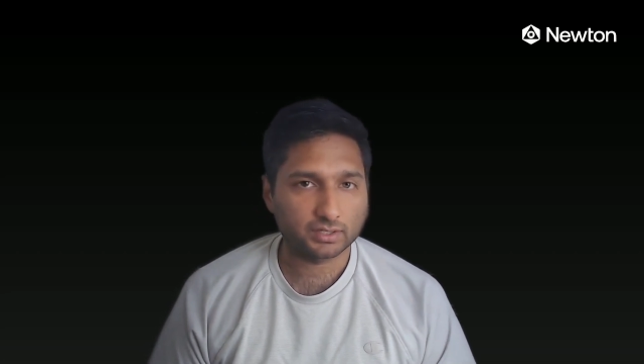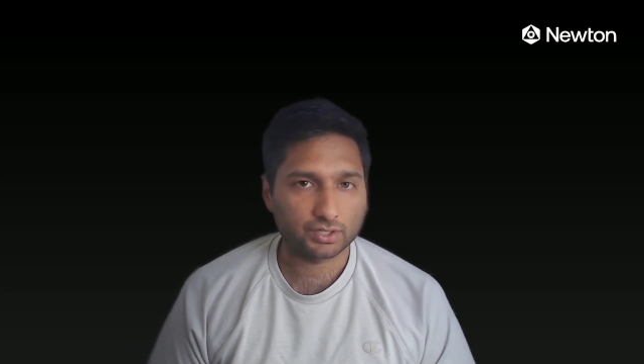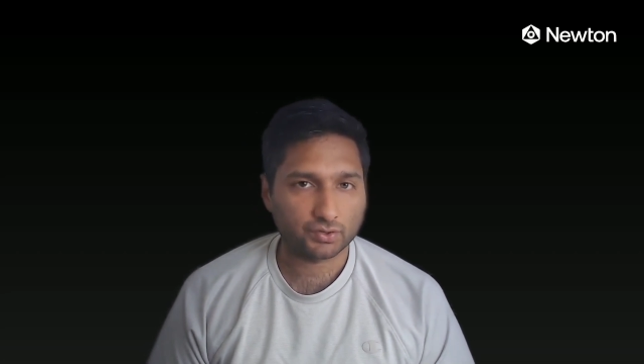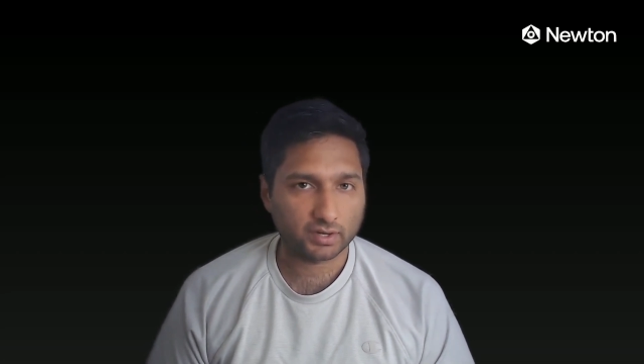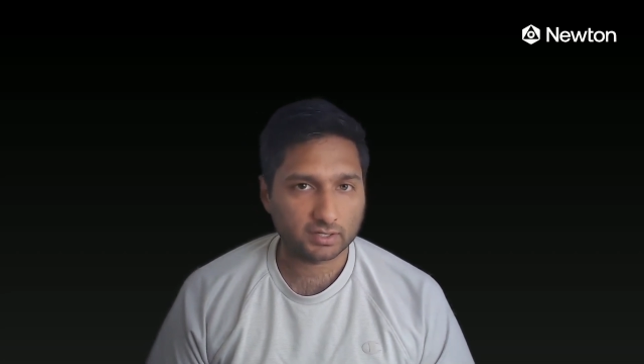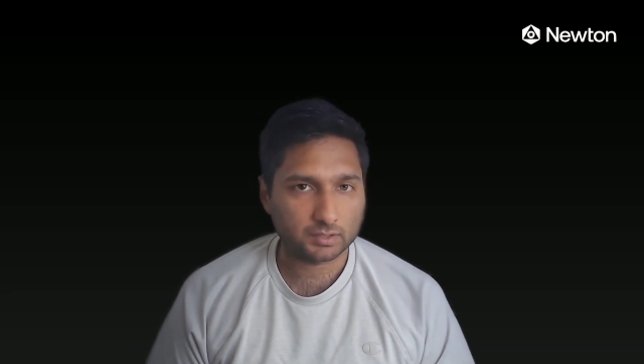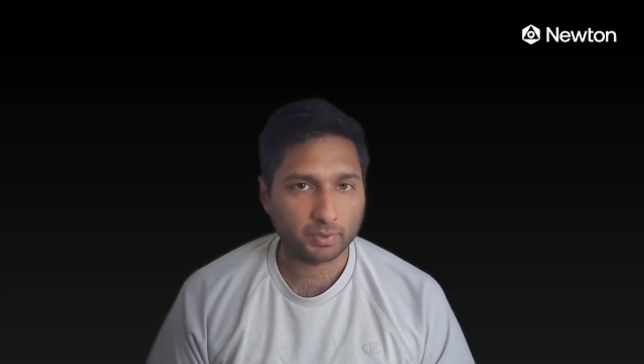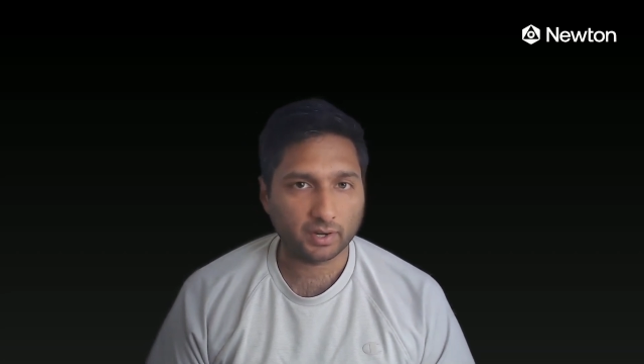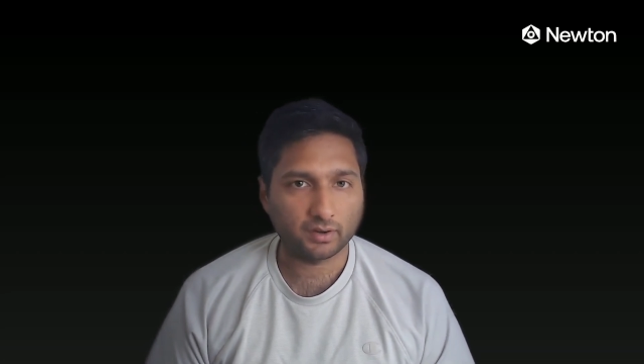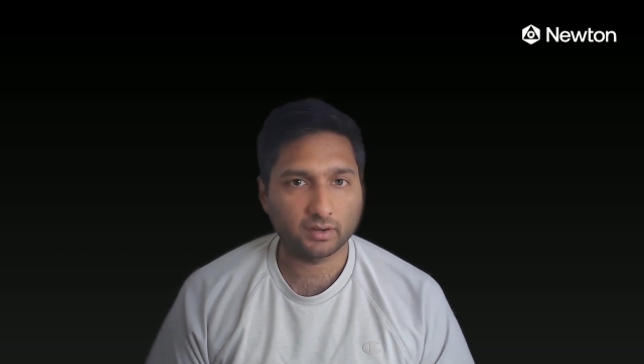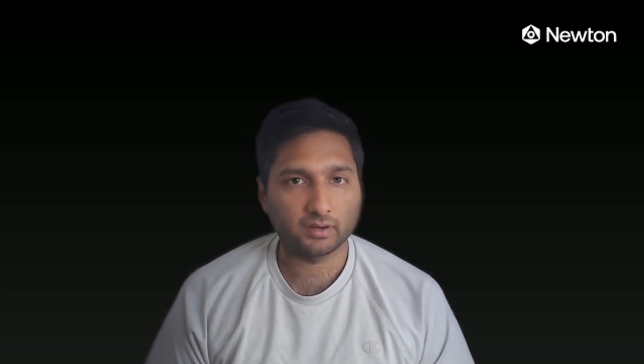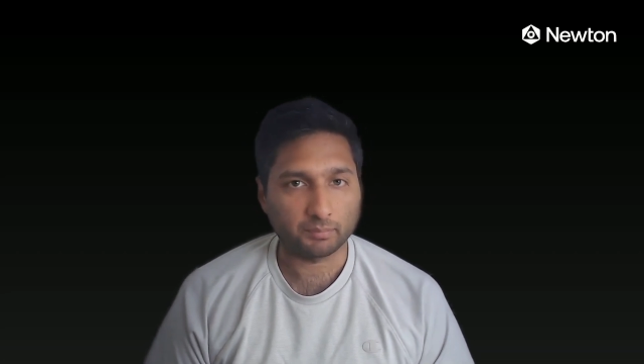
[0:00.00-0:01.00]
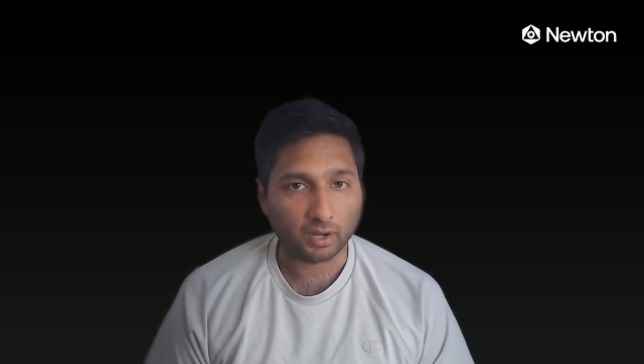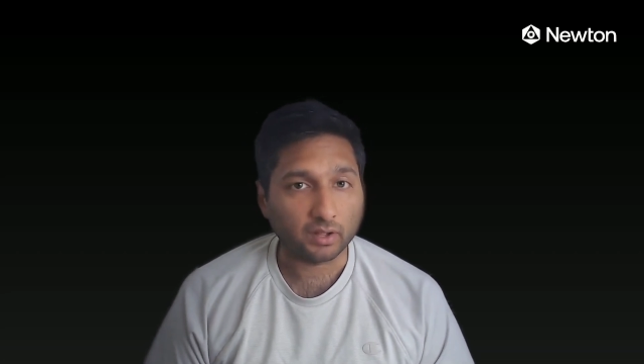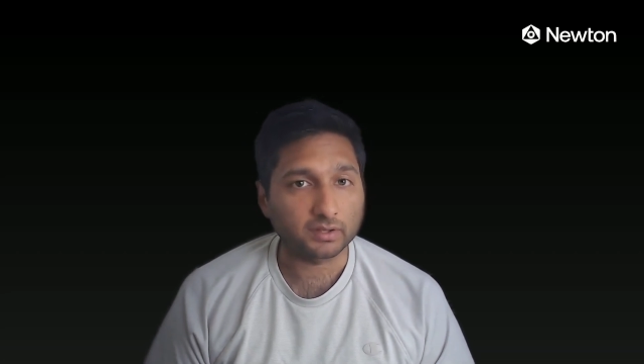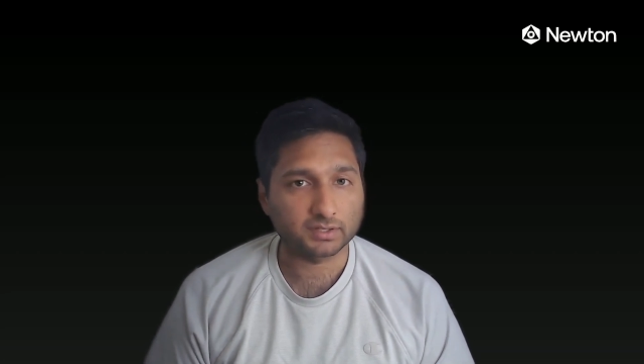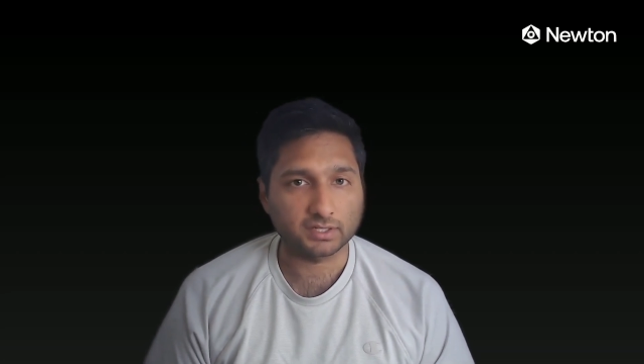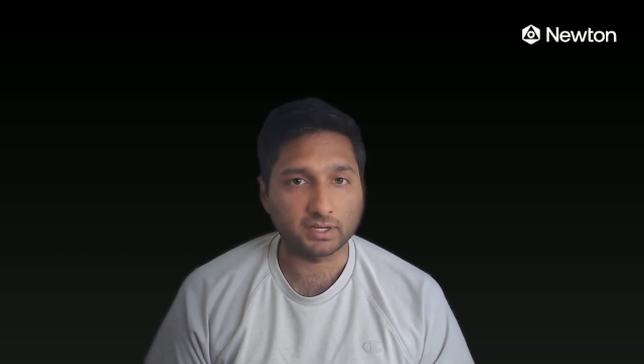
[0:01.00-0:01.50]
transparent
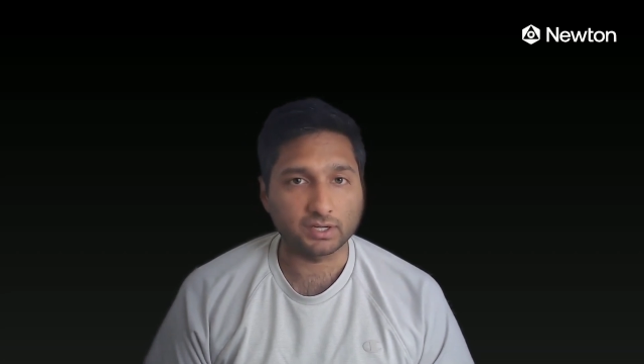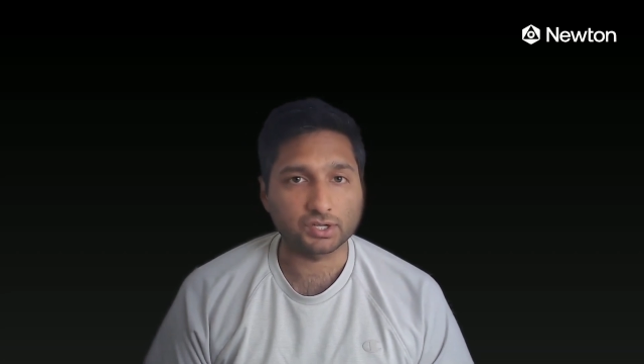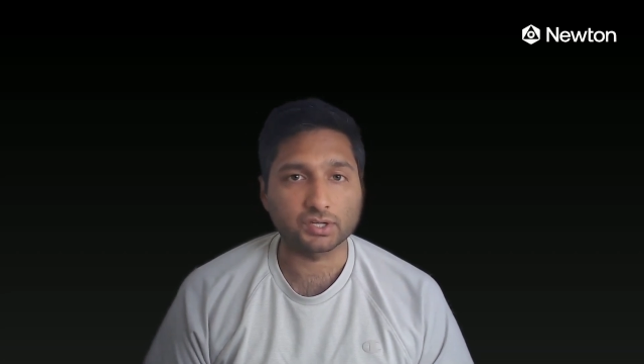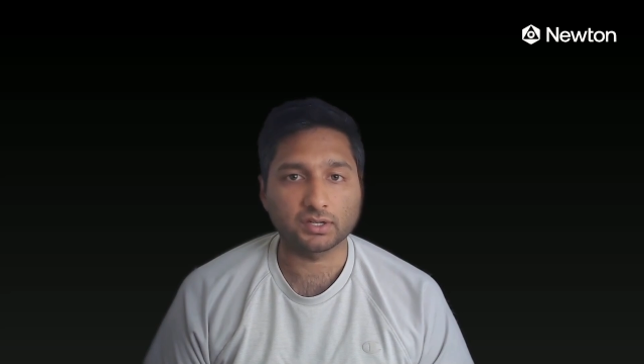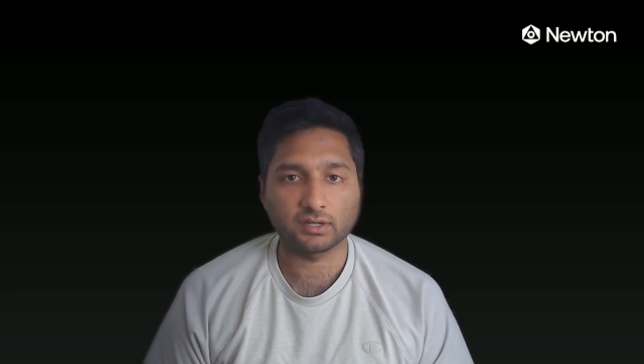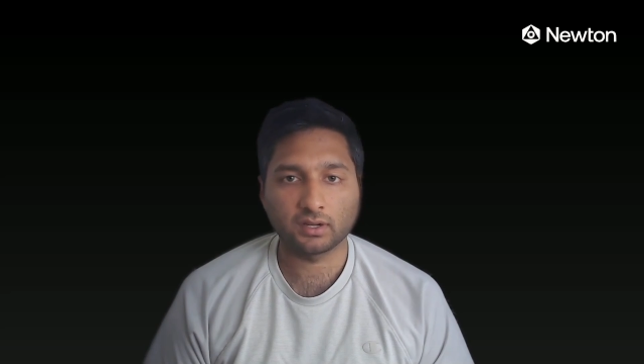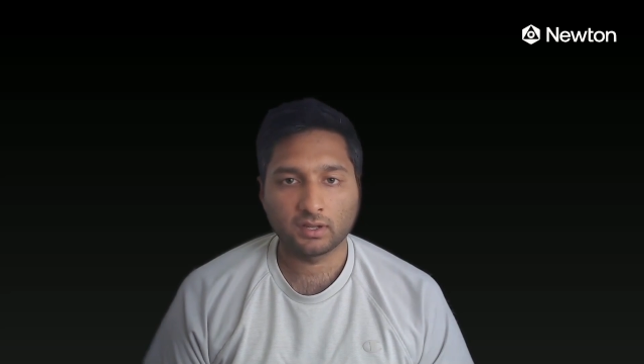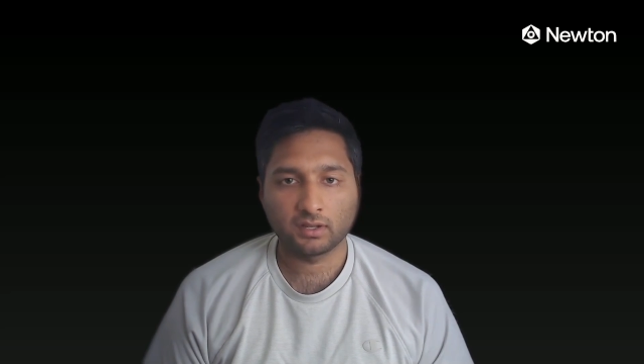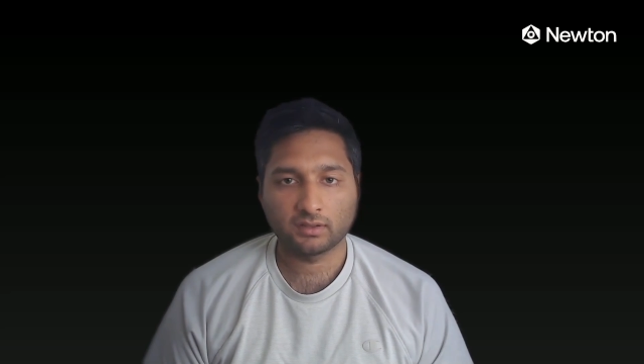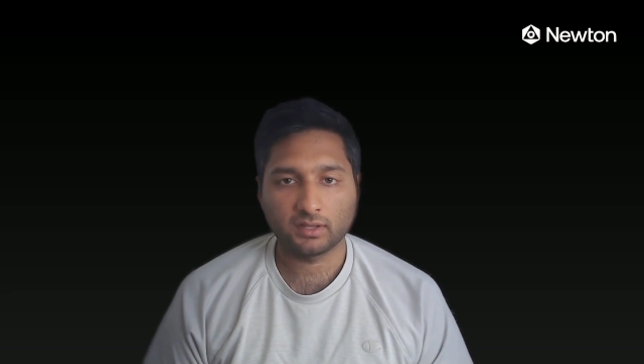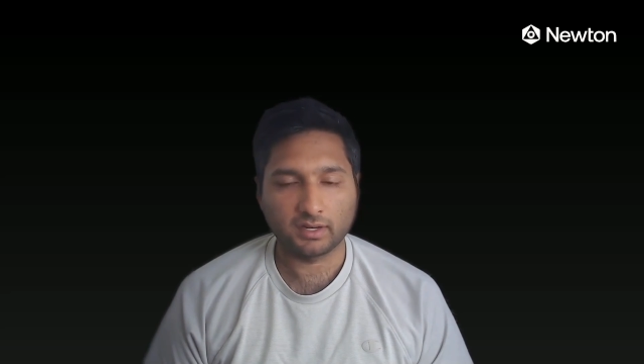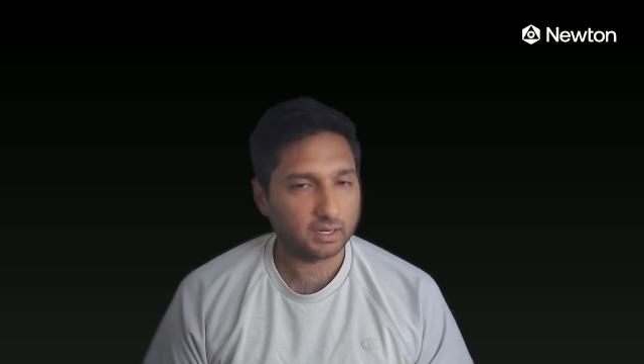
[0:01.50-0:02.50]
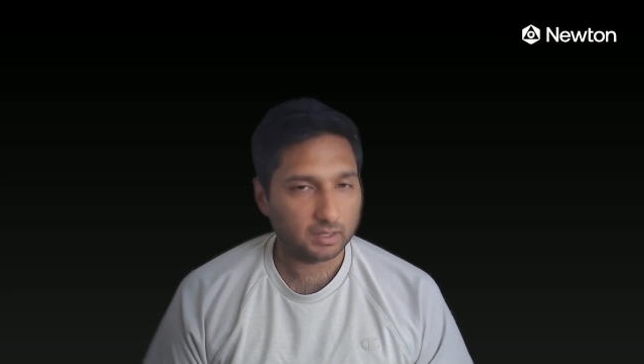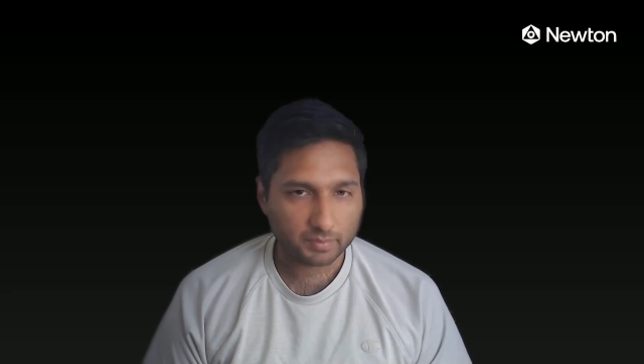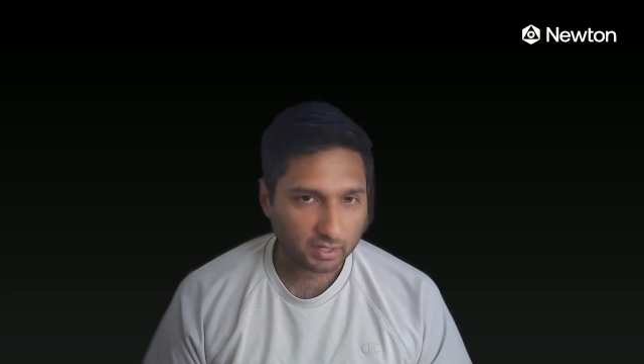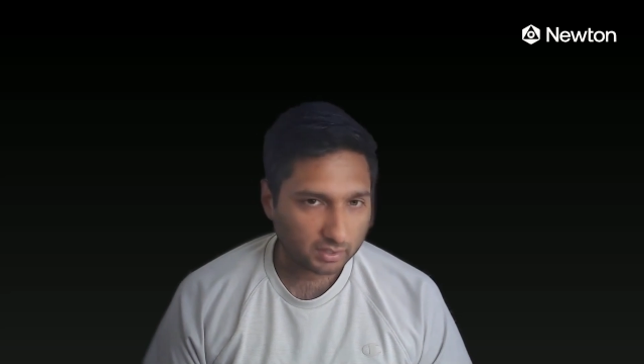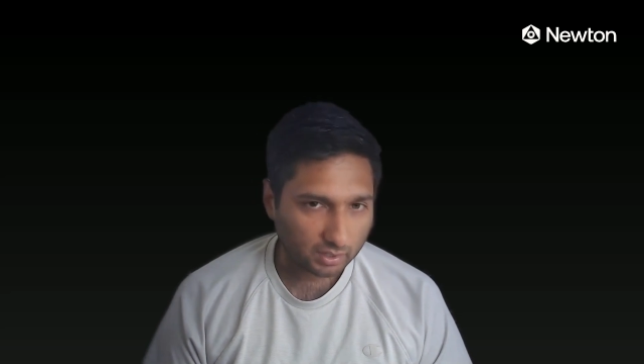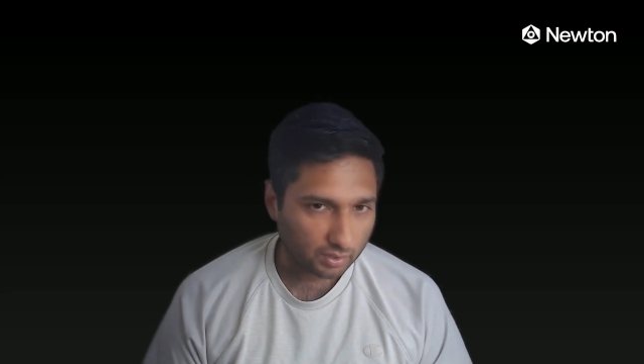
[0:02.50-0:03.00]
policy engine that anybody
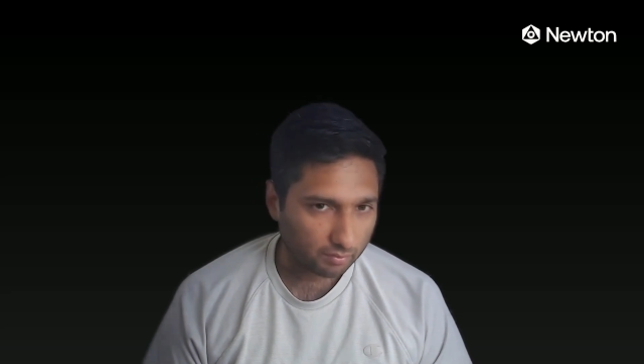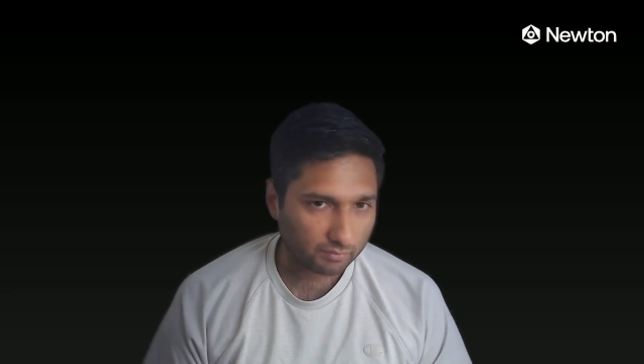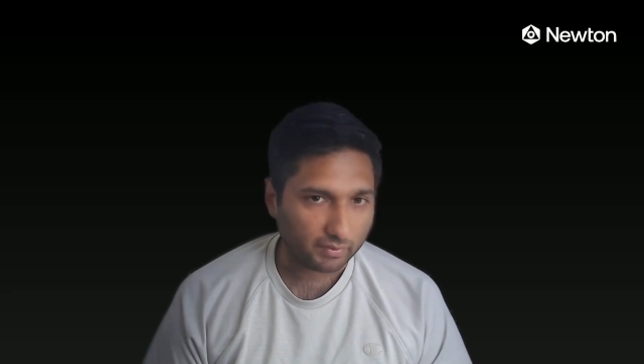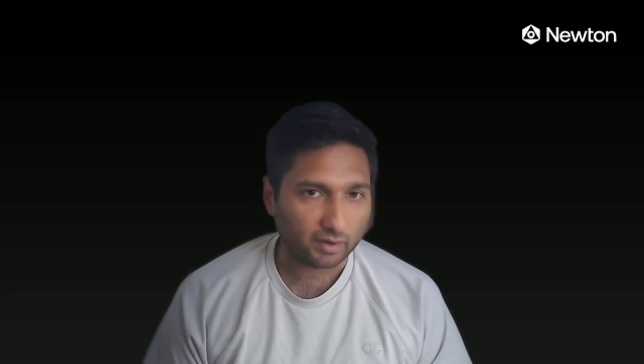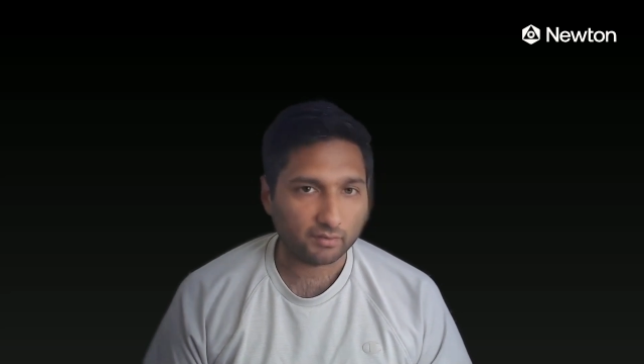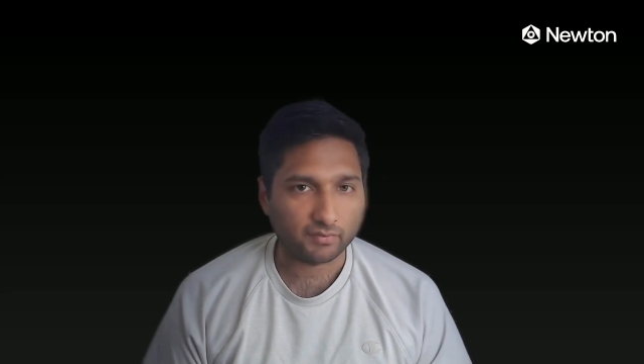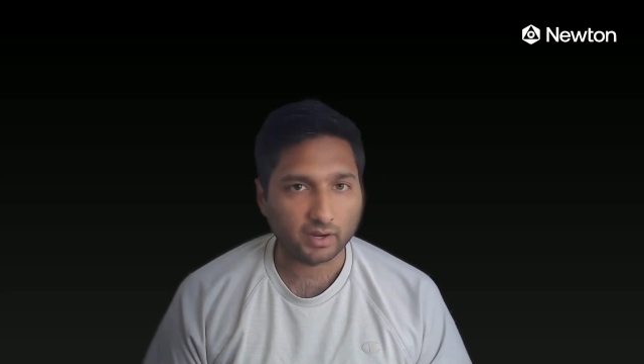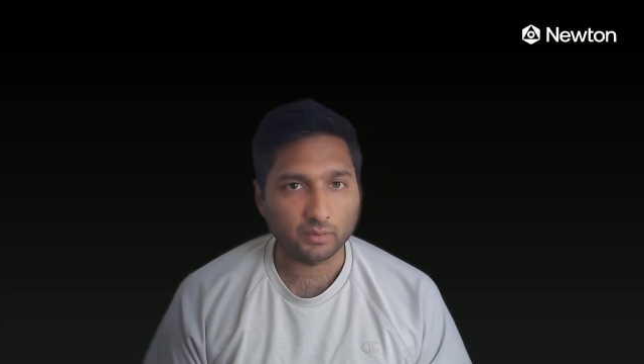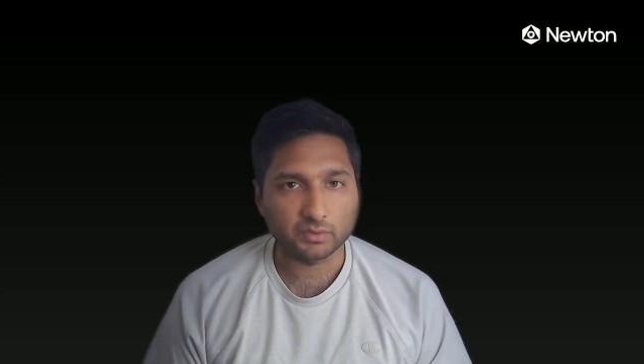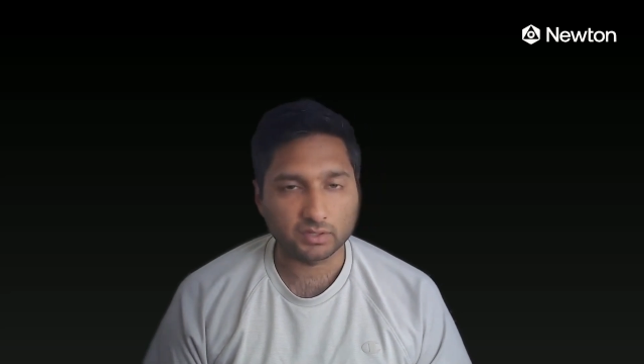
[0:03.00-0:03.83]
can go and verify with the